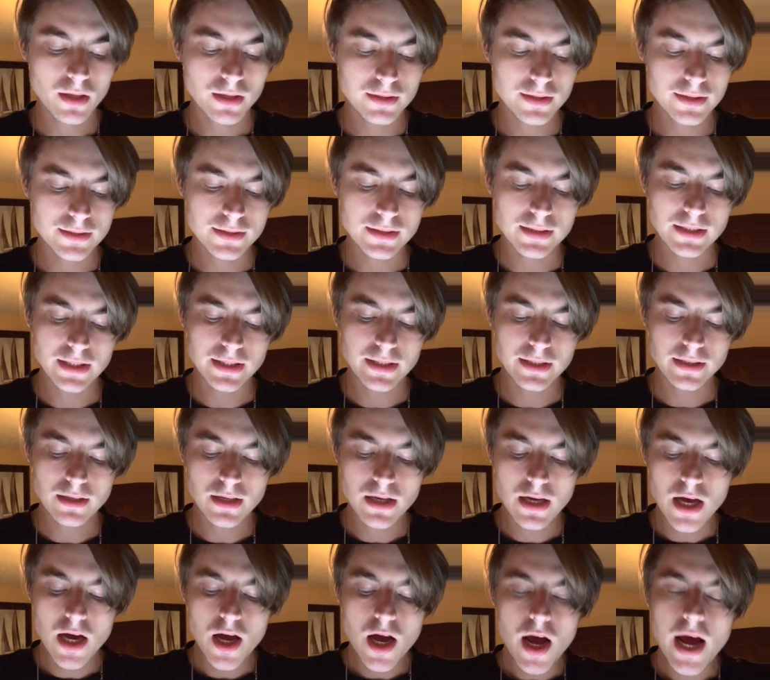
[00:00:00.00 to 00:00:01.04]
let's see.
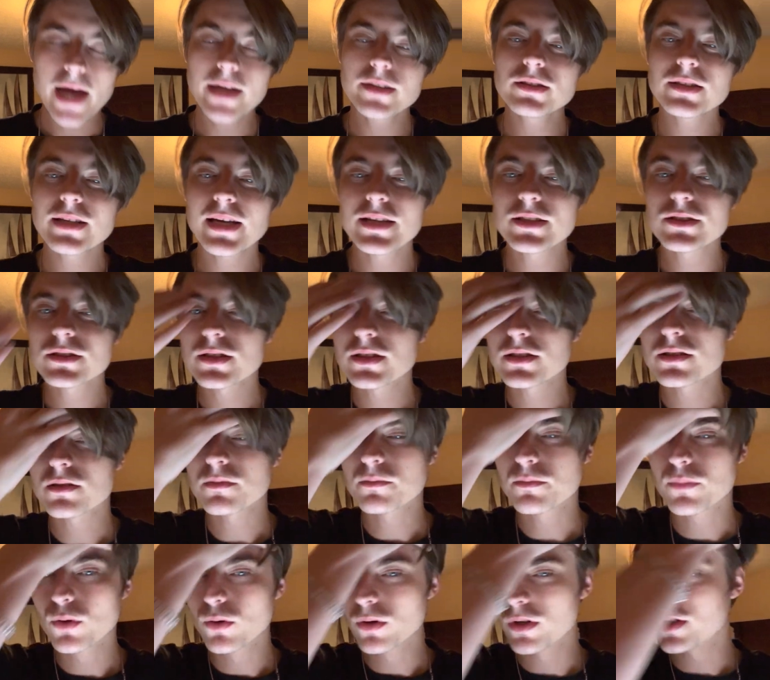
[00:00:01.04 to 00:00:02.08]
Education is
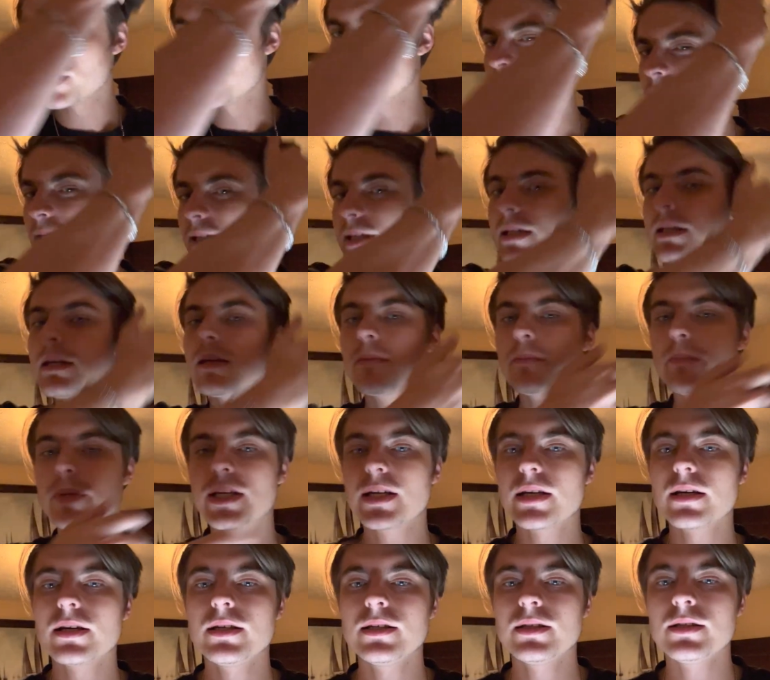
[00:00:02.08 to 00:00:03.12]
important to me
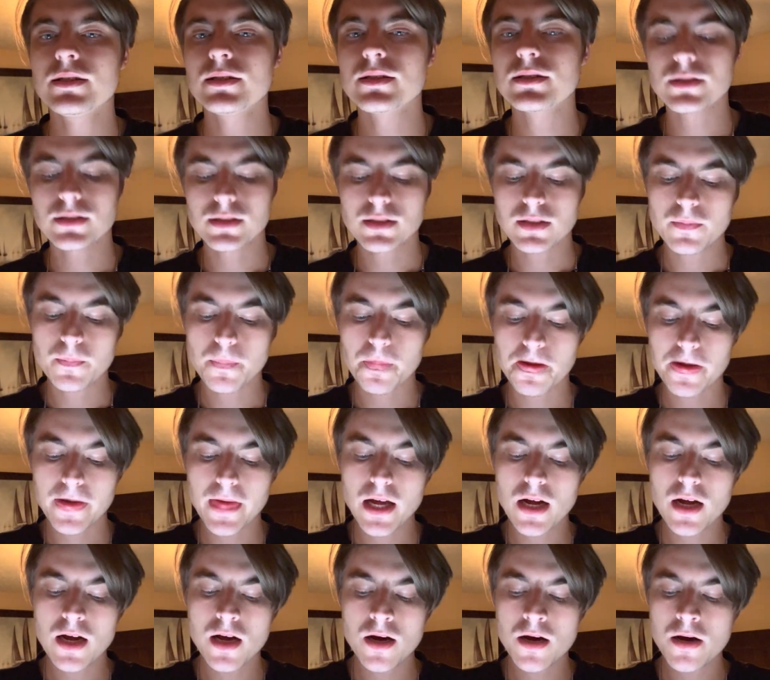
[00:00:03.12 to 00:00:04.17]
because
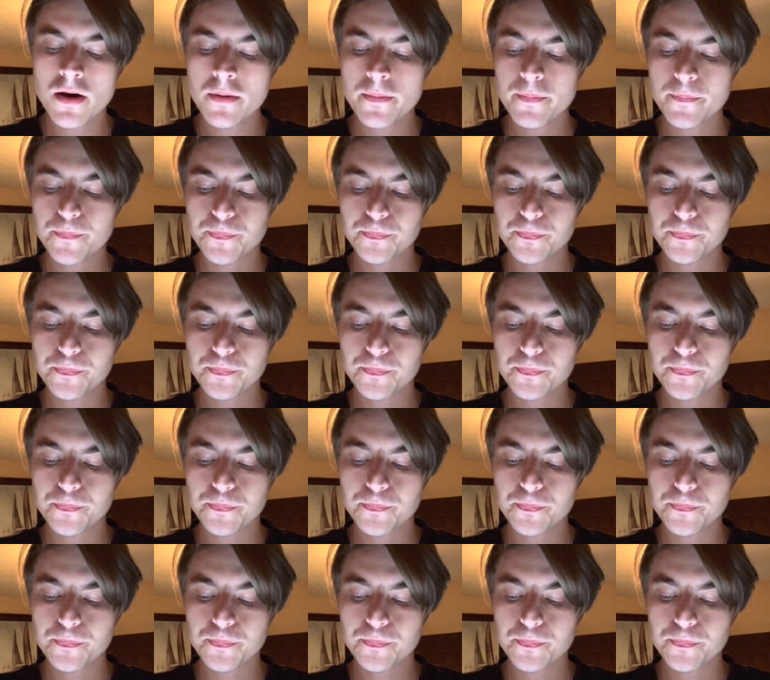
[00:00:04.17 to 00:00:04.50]
I